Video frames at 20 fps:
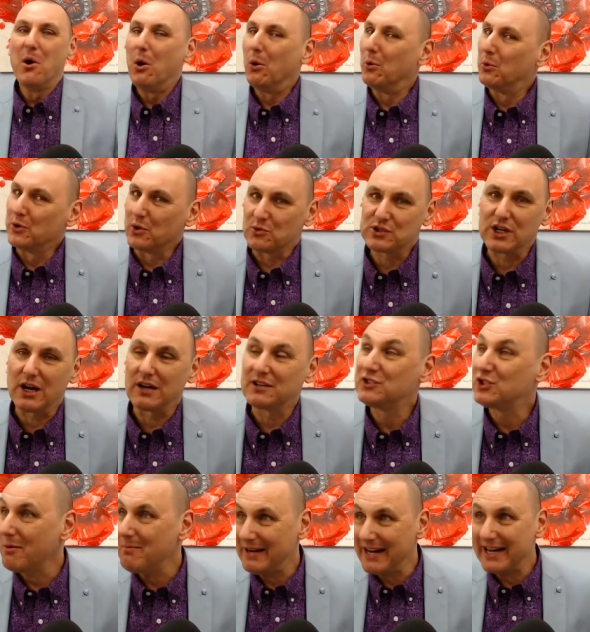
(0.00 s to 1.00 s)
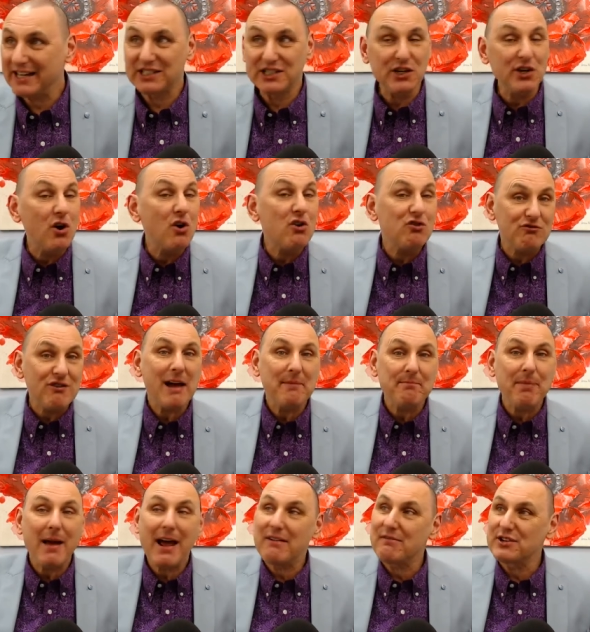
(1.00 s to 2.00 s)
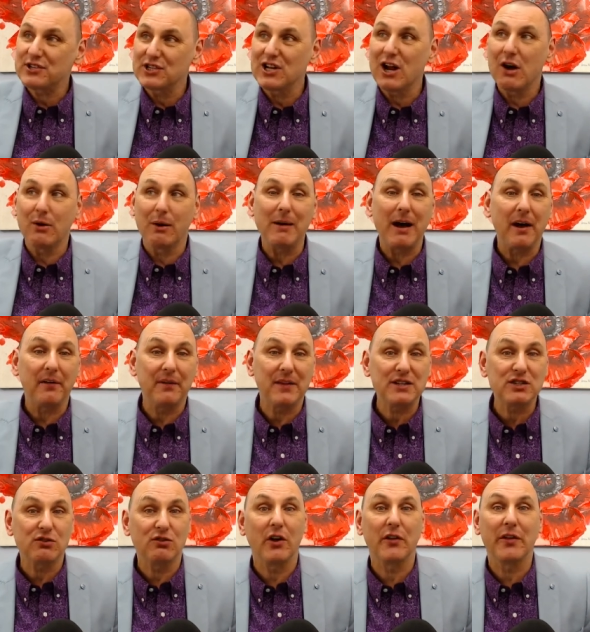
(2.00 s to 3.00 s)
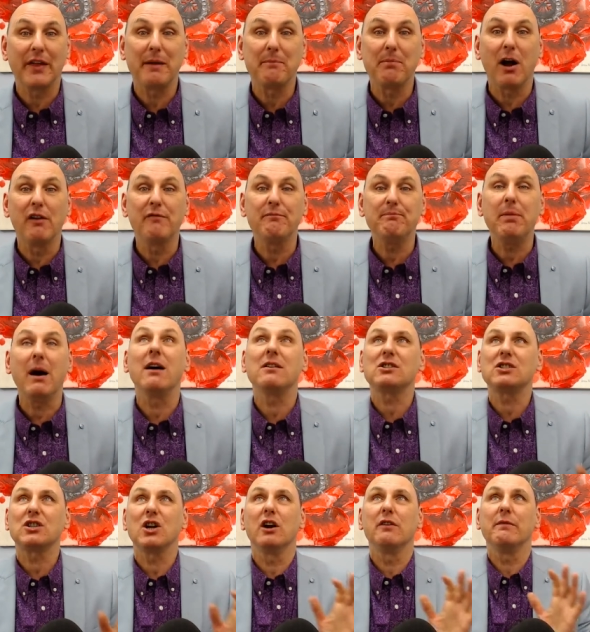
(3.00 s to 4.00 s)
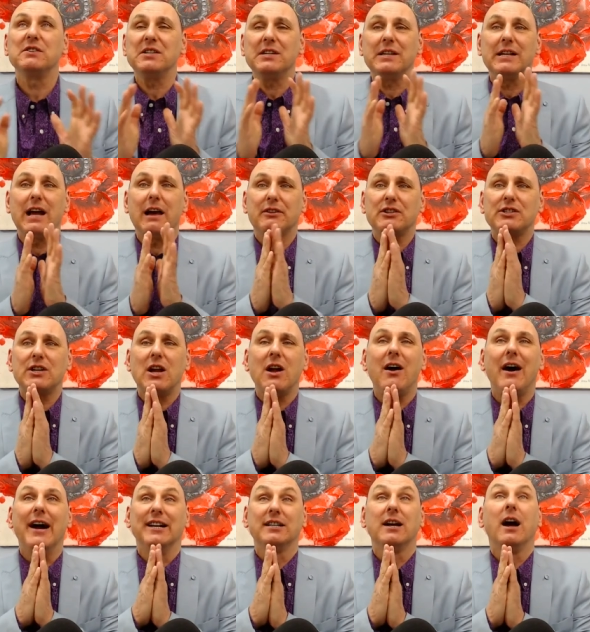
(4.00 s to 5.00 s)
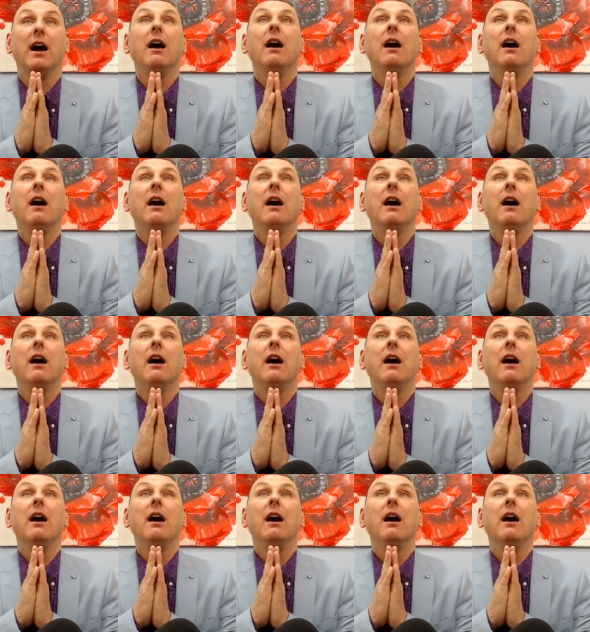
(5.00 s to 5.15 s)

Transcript: oh, you're so... Dominic, do your grandparents know about this or are they both passed over to the other side?